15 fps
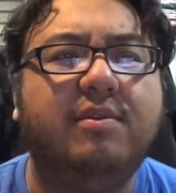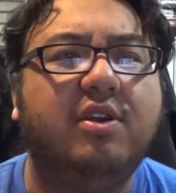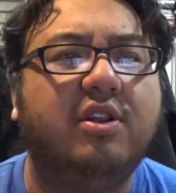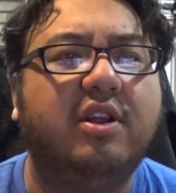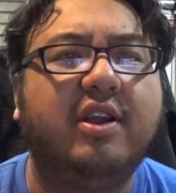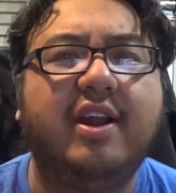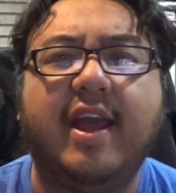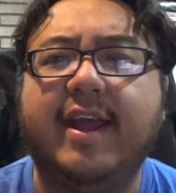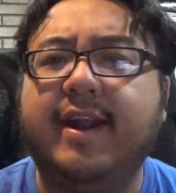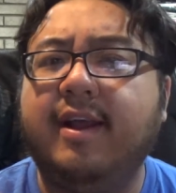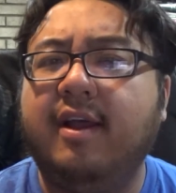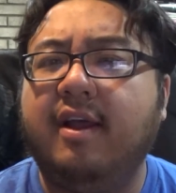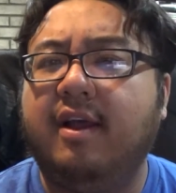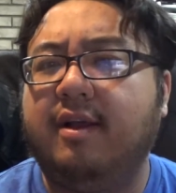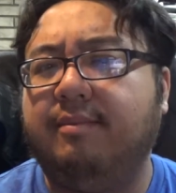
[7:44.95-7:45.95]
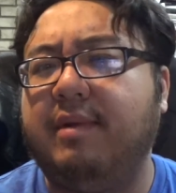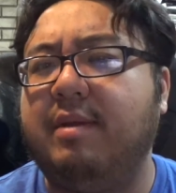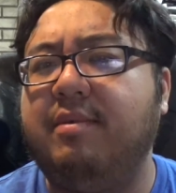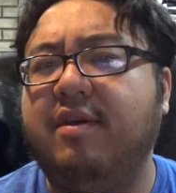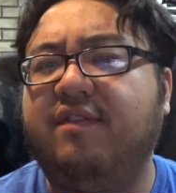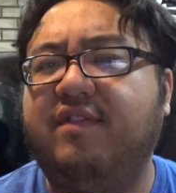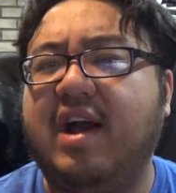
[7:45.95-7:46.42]
You're looking at
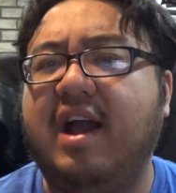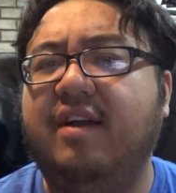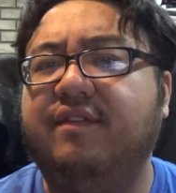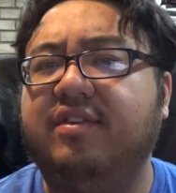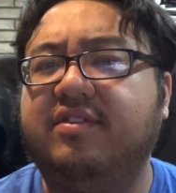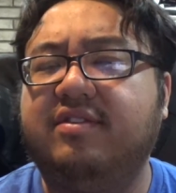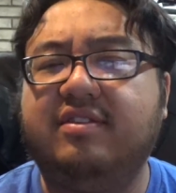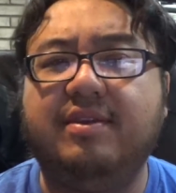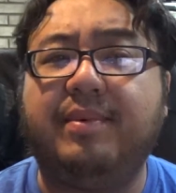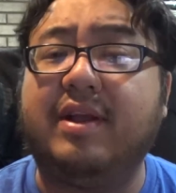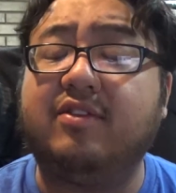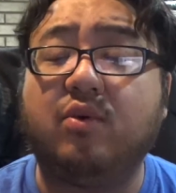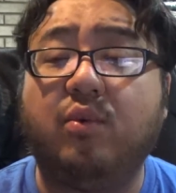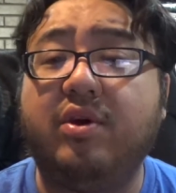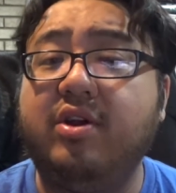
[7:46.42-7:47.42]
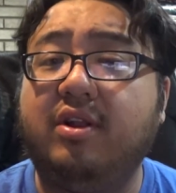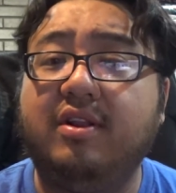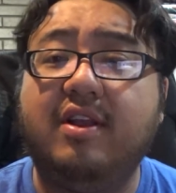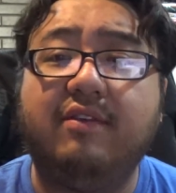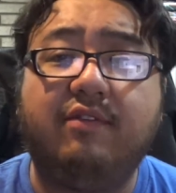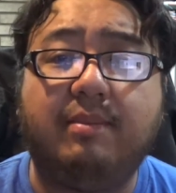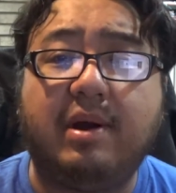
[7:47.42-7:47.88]
maybe a $5. It depends on where you
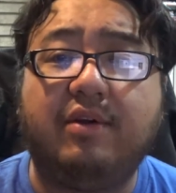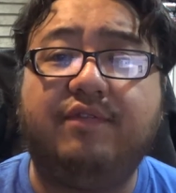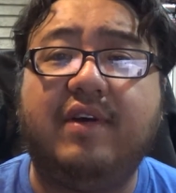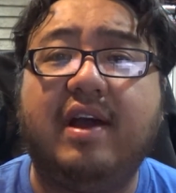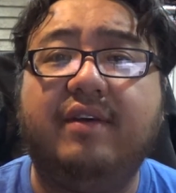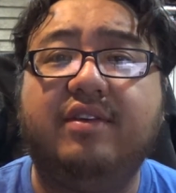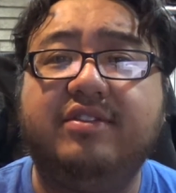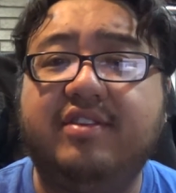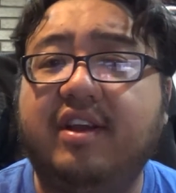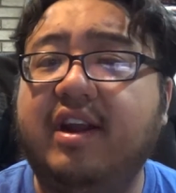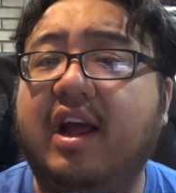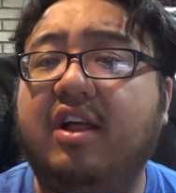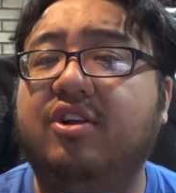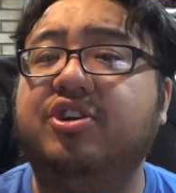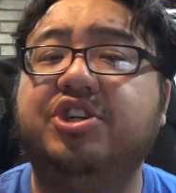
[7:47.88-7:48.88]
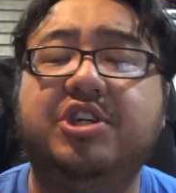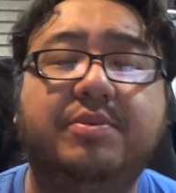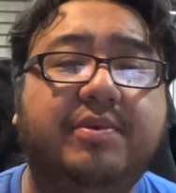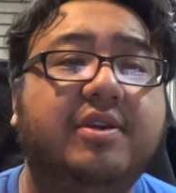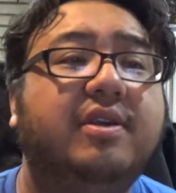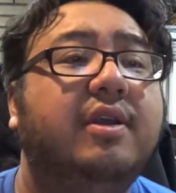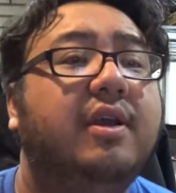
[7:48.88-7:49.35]
live, about $5 to $10
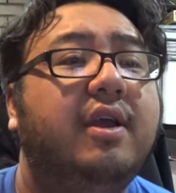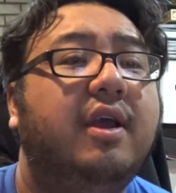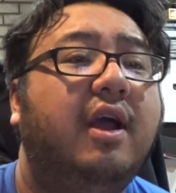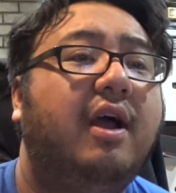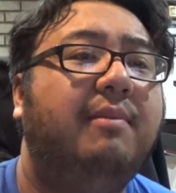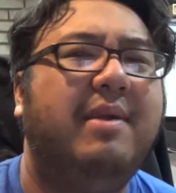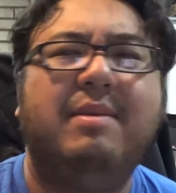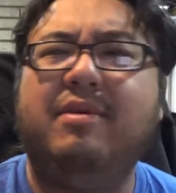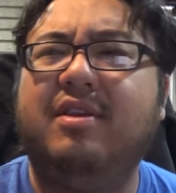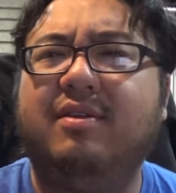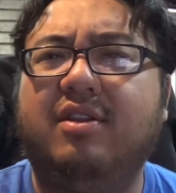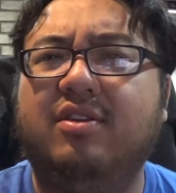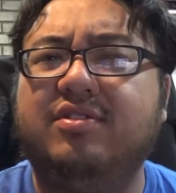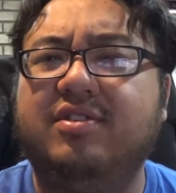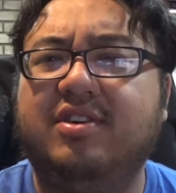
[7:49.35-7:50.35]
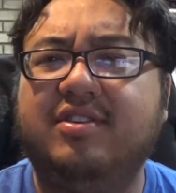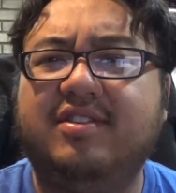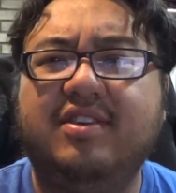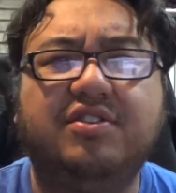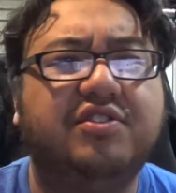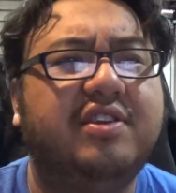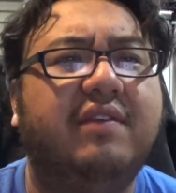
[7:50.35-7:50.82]
shipping, maybe closer to
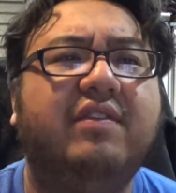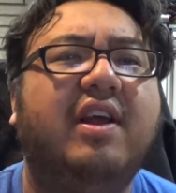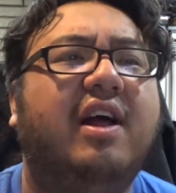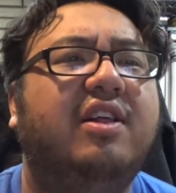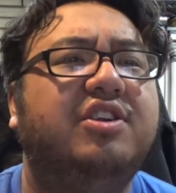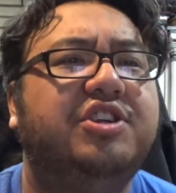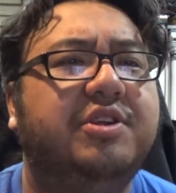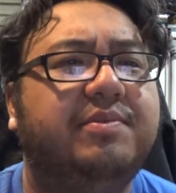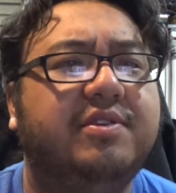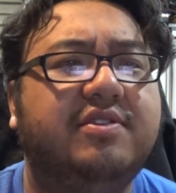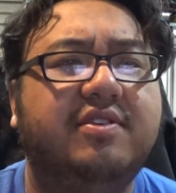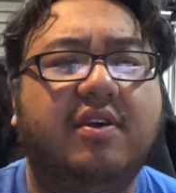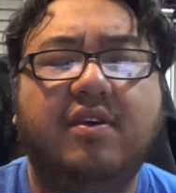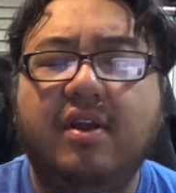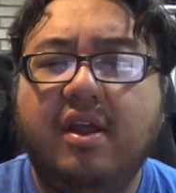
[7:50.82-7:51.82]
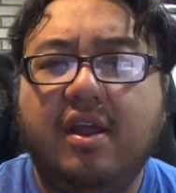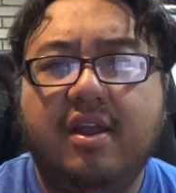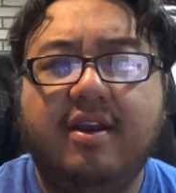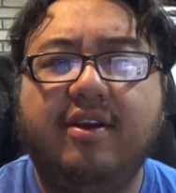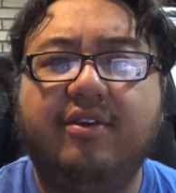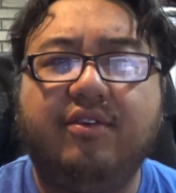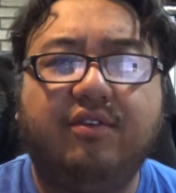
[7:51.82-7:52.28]
$6 or $7 shipping. So
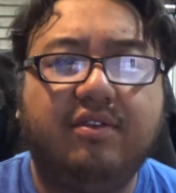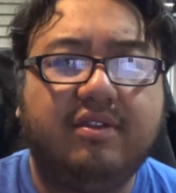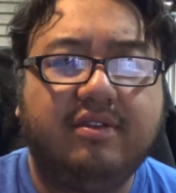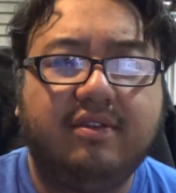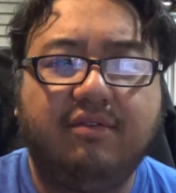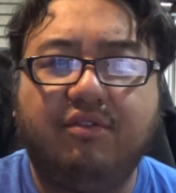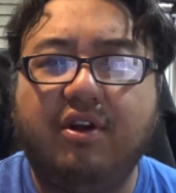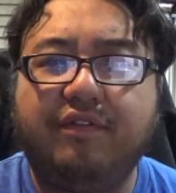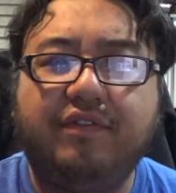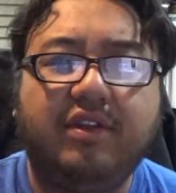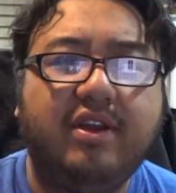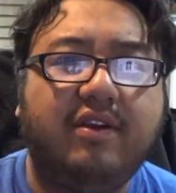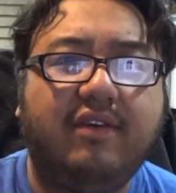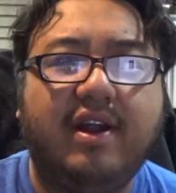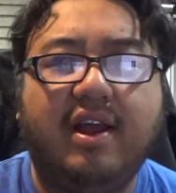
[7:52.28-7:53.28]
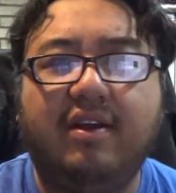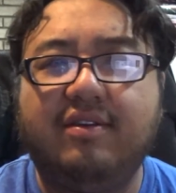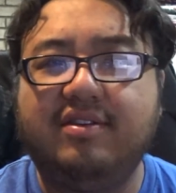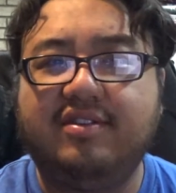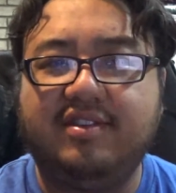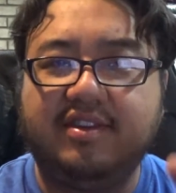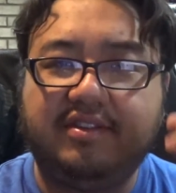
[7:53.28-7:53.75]
you're roughly
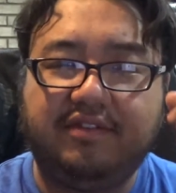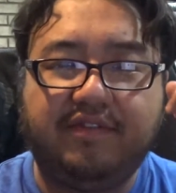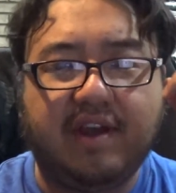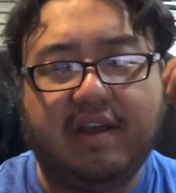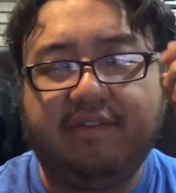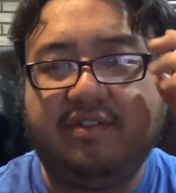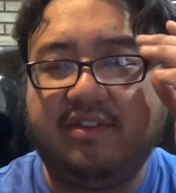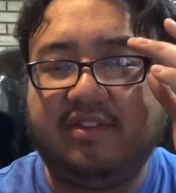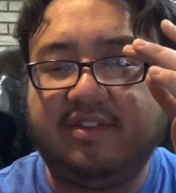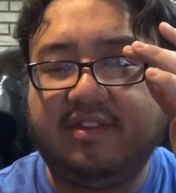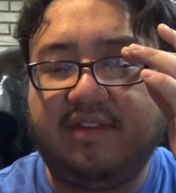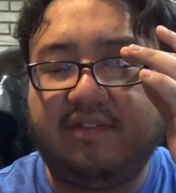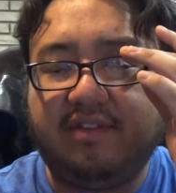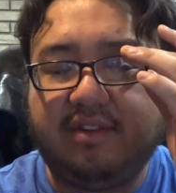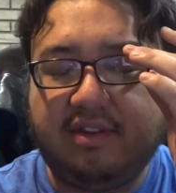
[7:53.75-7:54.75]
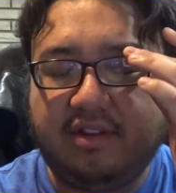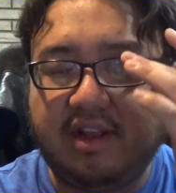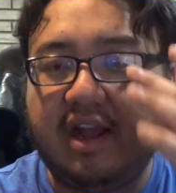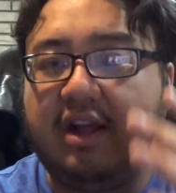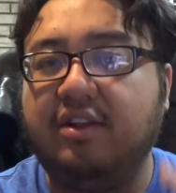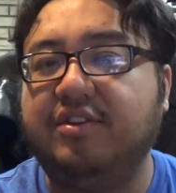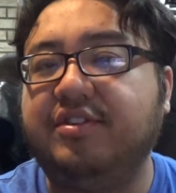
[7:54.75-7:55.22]
around $65 to
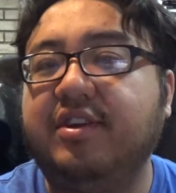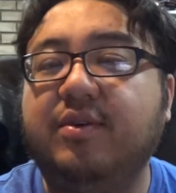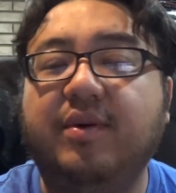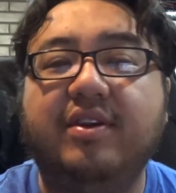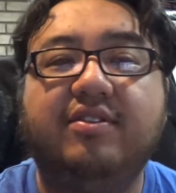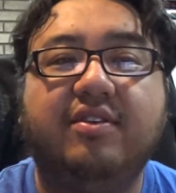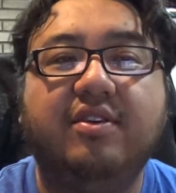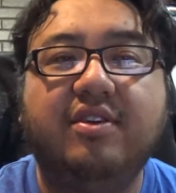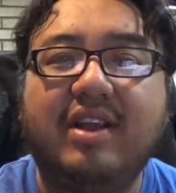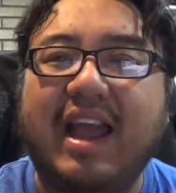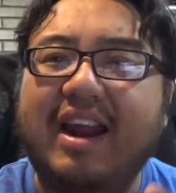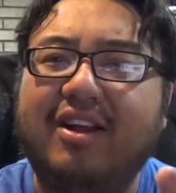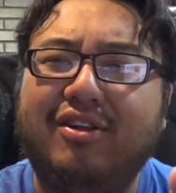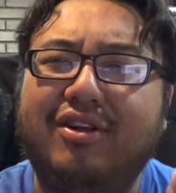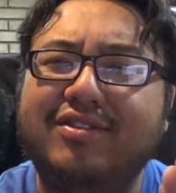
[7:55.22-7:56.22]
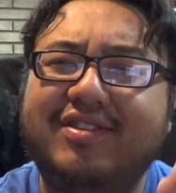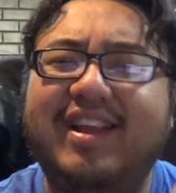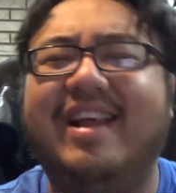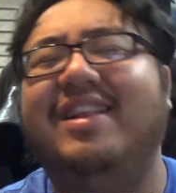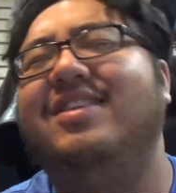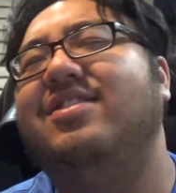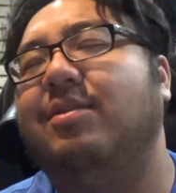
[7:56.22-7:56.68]
$67 anyway. So it's kind of close to
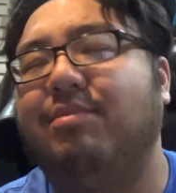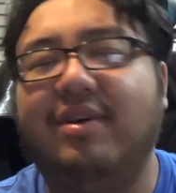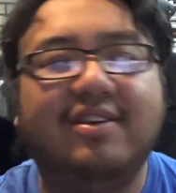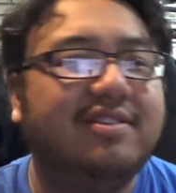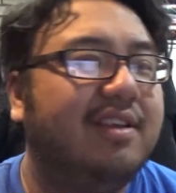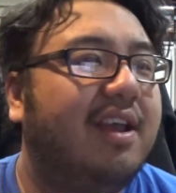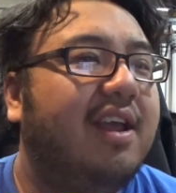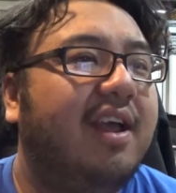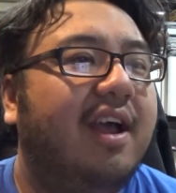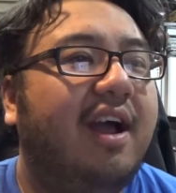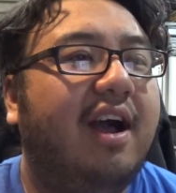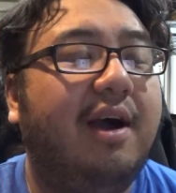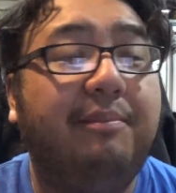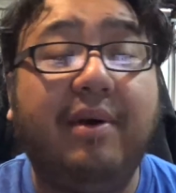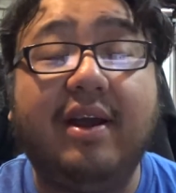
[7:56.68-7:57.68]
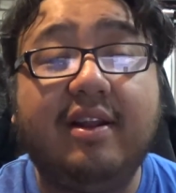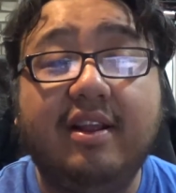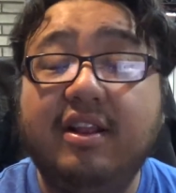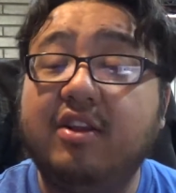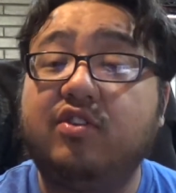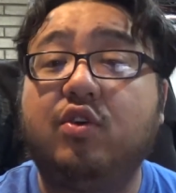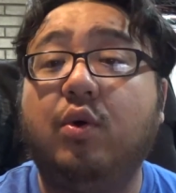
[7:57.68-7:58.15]
that listing price, but it
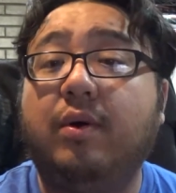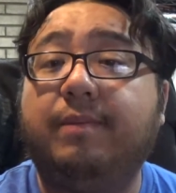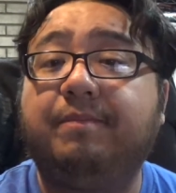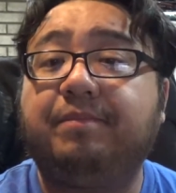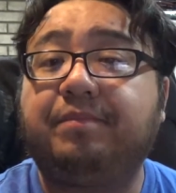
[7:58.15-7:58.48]
looks cool.